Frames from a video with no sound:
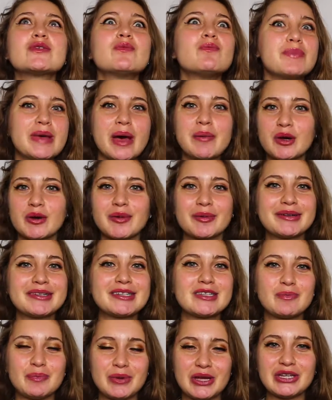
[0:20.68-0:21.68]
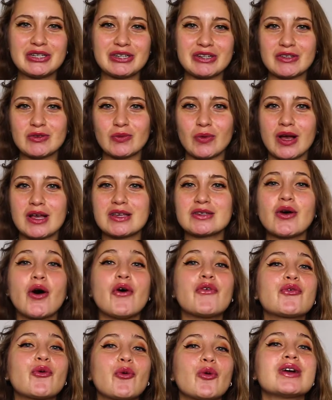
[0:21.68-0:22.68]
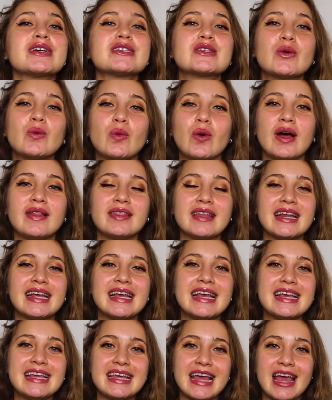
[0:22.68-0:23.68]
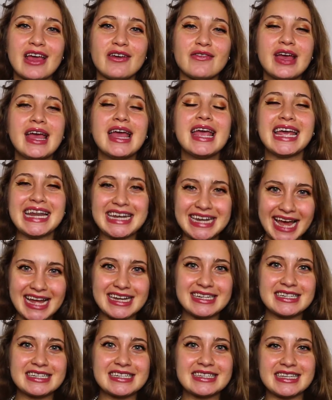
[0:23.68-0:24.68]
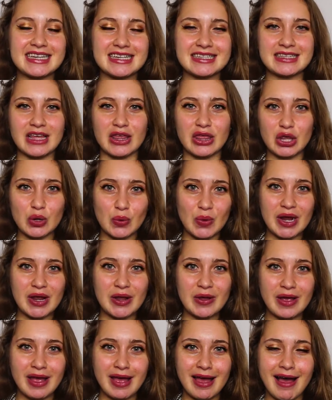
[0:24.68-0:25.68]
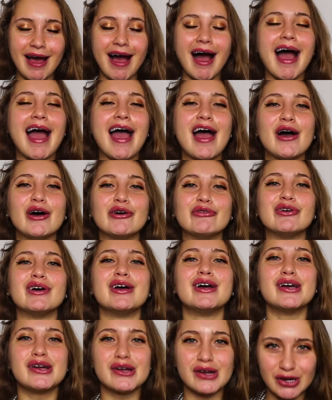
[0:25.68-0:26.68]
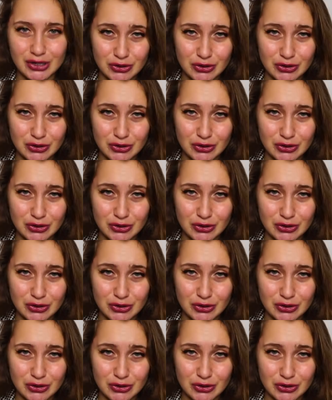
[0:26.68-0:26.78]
memorable speeches was, of course, the one that he gave in 1963, I Have a